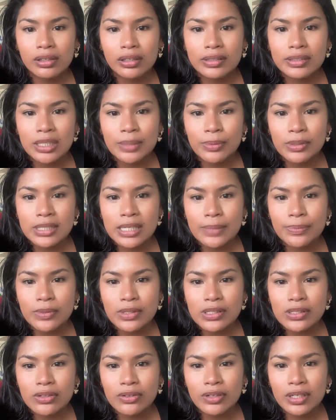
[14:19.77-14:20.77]
double tap the
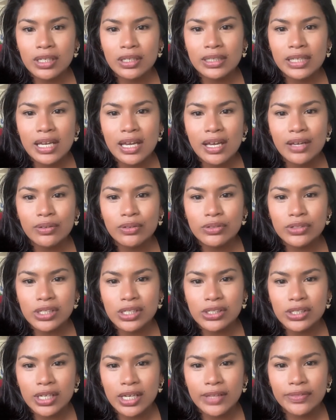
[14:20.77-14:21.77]
screen. Yeah,
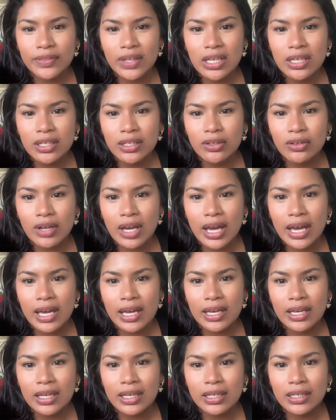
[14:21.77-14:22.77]
OGJ. Thank you
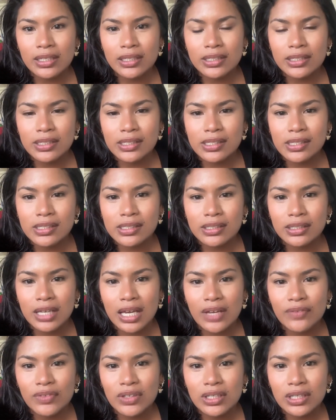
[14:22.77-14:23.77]
guys.
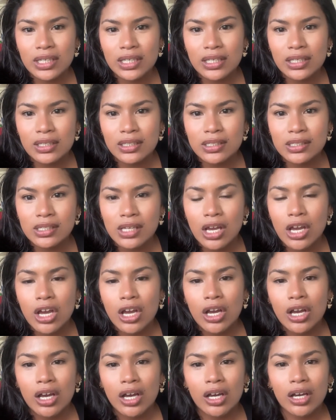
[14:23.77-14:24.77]
Having kids.
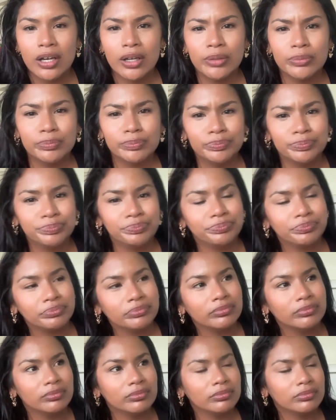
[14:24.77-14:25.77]
I
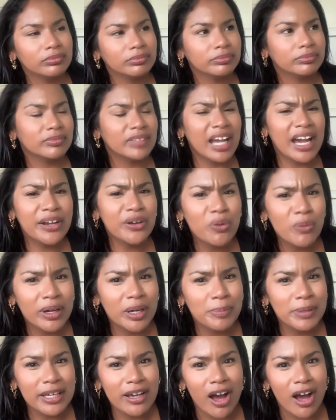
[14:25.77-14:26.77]
don't want to
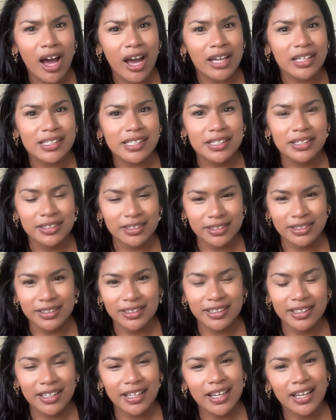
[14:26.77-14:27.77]
be hot.
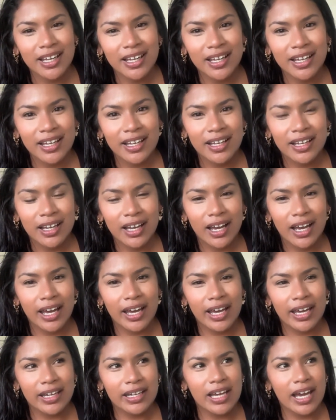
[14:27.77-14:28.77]

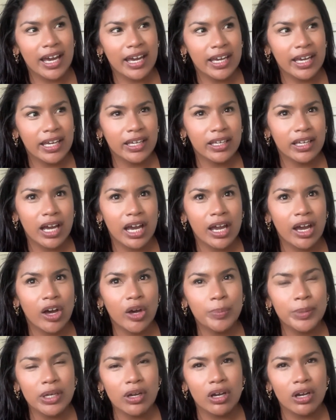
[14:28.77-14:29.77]
And I'll
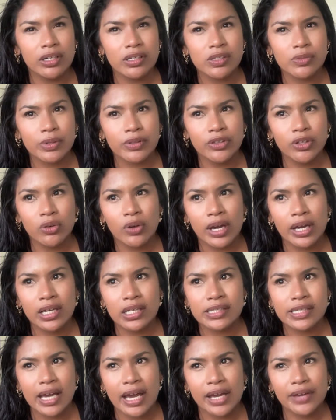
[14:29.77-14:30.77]
be honest with you
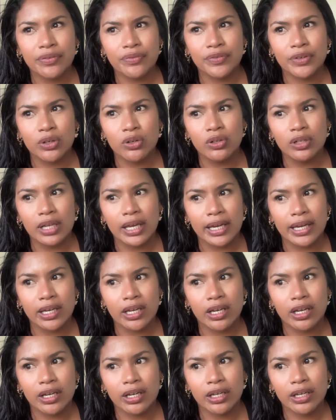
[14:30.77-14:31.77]
guys. I feel
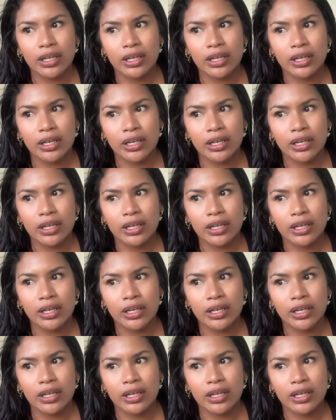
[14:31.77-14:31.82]
like,